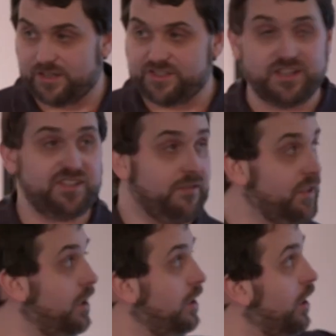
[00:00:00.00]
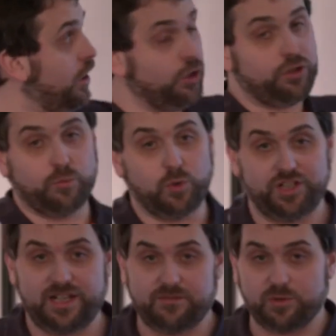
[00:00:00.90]
So let's have a look at what
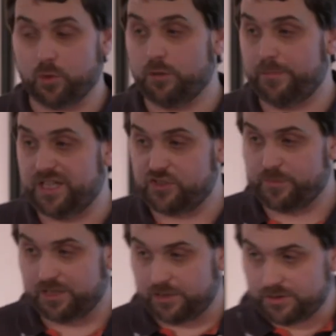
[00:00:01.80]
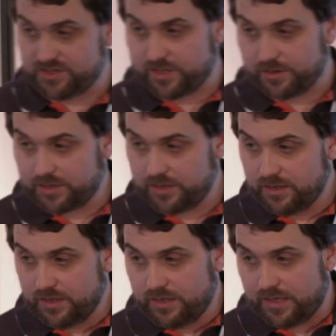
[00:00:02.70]
a level 1 benchmark looks like.
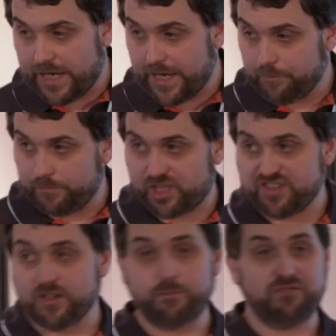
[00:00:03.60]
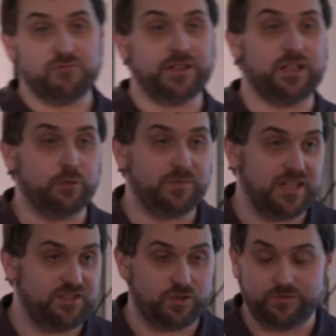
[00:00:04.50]
Because I've been writing
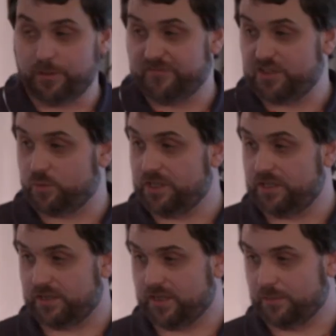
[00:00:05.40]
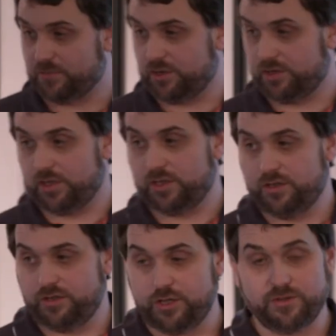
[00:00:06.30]
updates on them this week, I'm going to
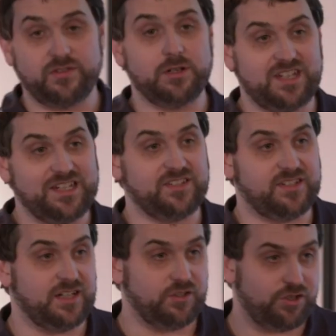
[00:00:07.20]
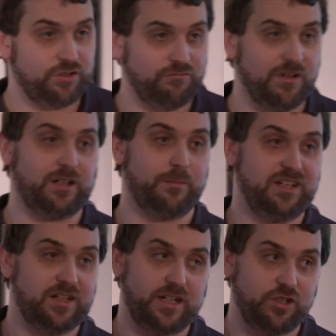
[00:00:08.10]
use those SSH
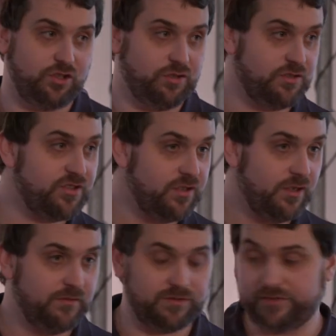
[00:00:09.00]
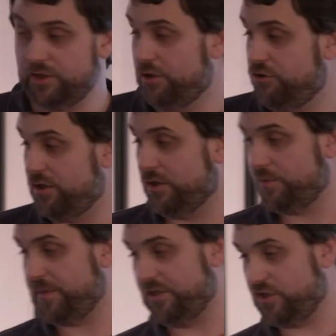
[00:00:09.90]
recommendations for the new
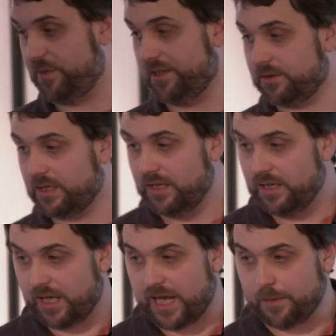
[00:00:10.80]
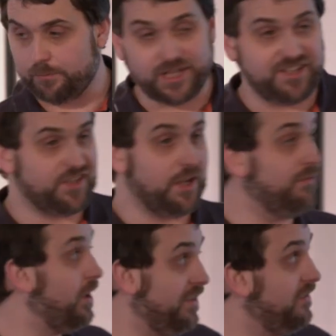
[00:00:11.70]
JUNOS benchmark. Please
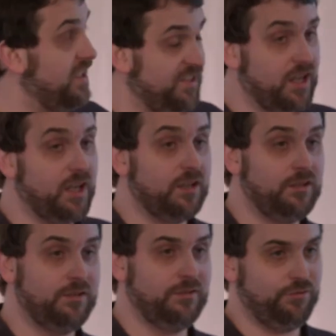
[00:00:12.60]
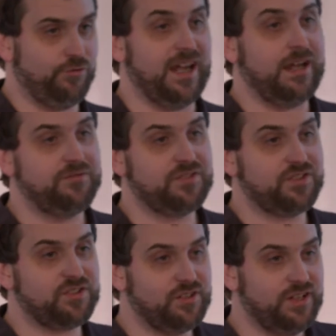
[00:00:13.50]
note, though, that these are
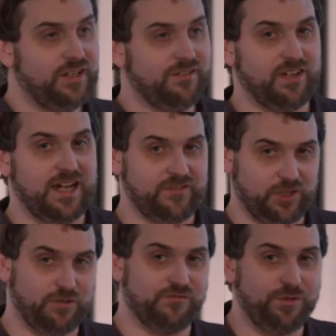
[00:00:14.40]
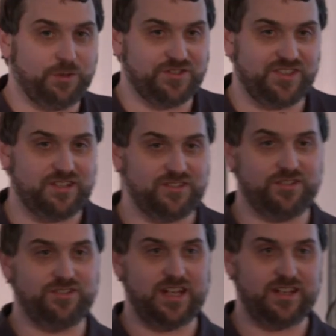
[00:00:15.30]
drafts. They haven't gone through
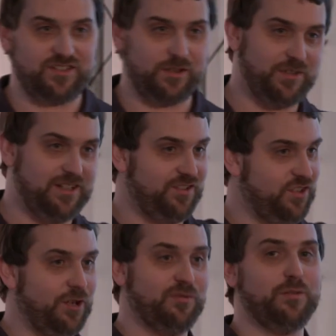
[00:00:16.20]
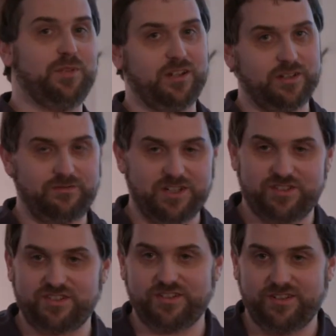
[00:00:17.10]
consensus yet, so please don't apply
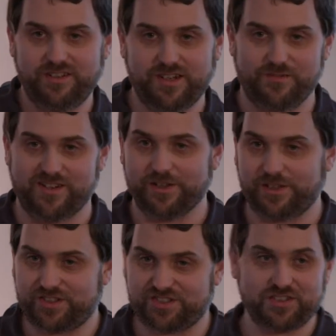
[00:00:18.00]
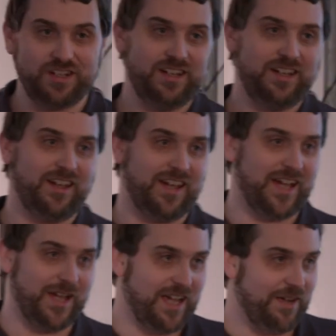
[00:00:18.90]
this advice
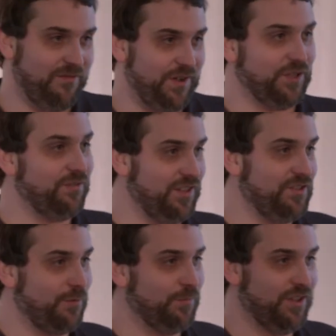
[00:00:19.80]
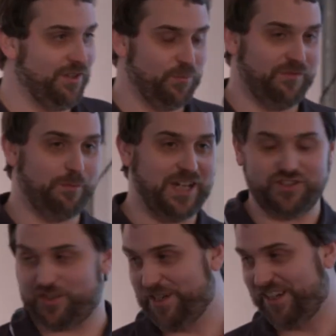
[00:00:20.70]
and think that it's compliant with the
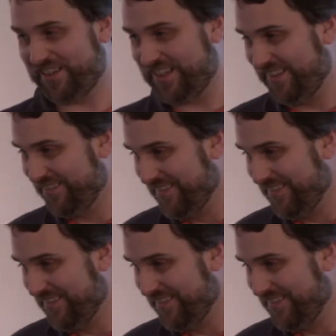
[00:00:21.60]
benchmark.